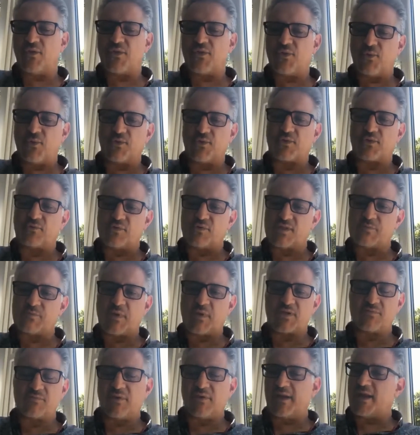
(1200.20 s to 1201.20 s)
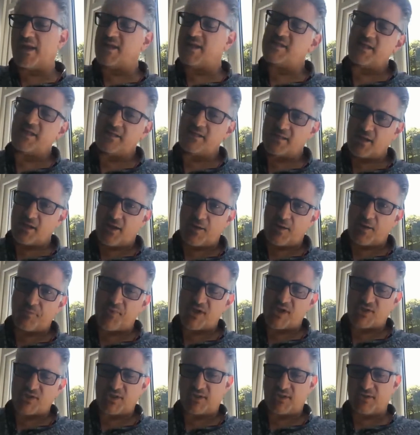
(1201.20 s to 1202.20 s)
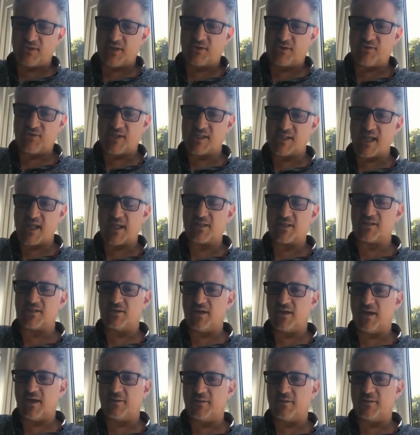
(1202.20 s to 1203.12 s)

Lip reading: thought through as possible, and I see there's a lot of pressure to increase that to